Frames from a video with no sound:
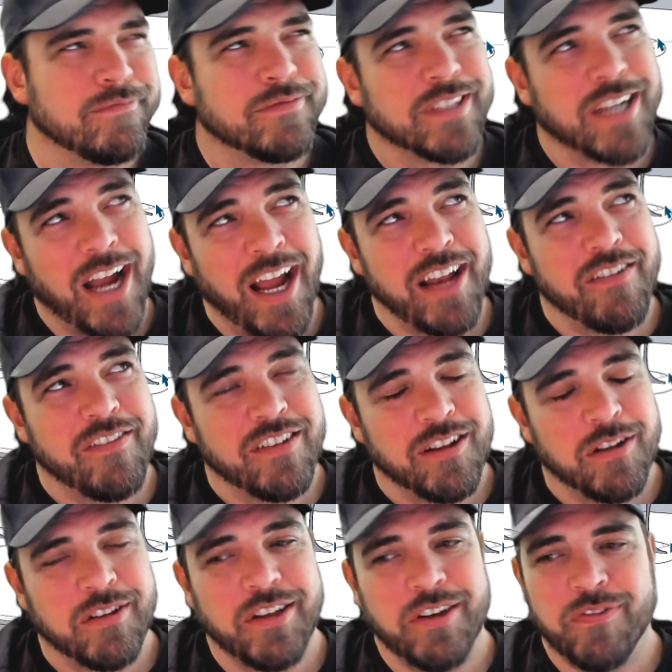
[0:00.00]
Kind of a
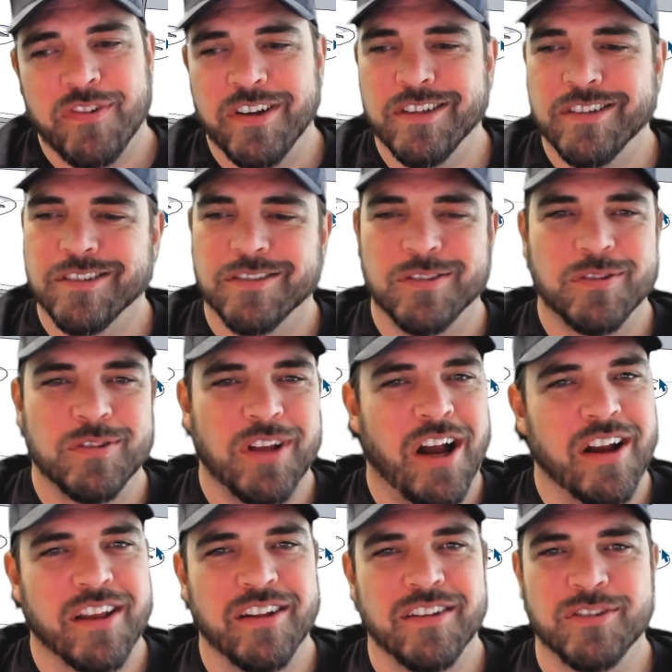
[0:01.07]
little different,
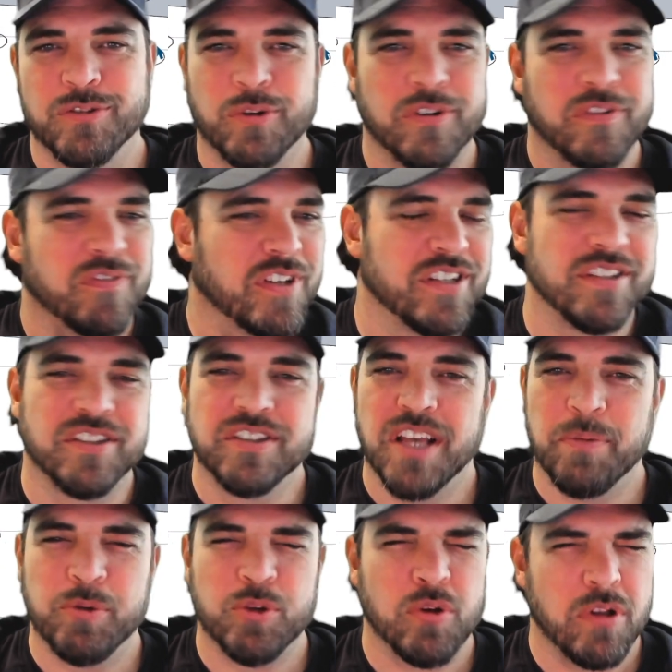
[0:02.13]
talking sort of
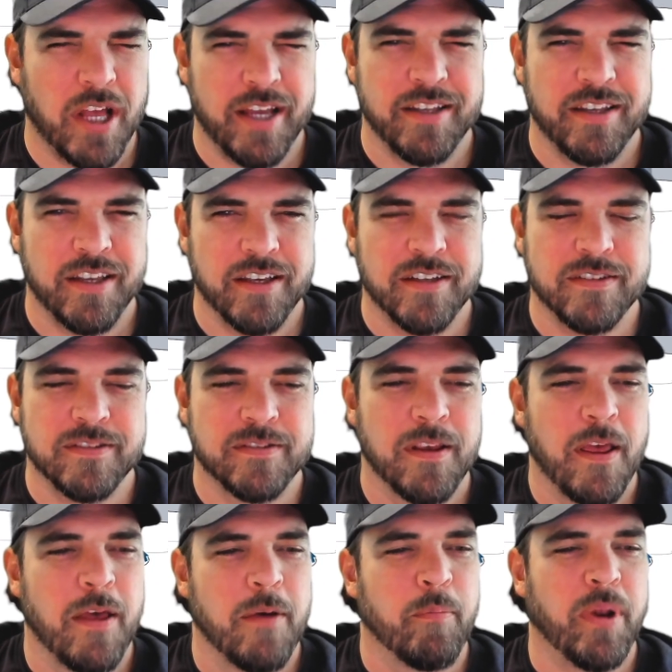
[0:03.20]
conceptual ideas,
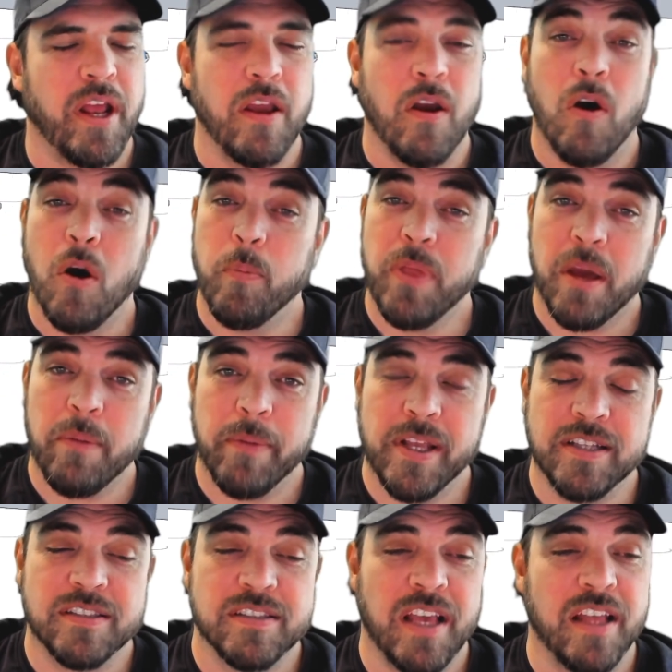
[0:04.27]
but I hope that
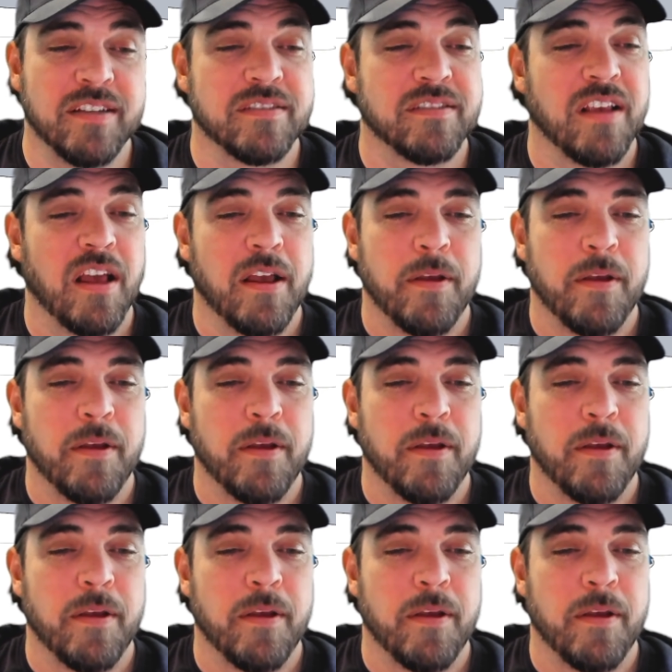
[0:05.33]
made sense.